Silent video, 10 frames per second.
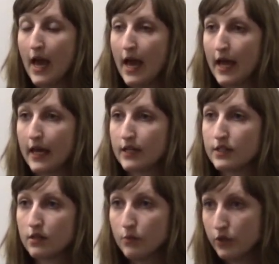and
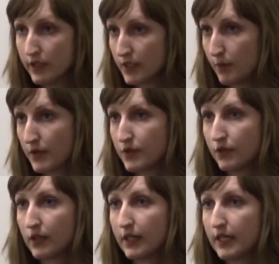
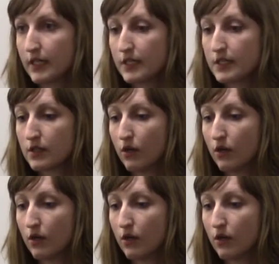community-sponsored clinics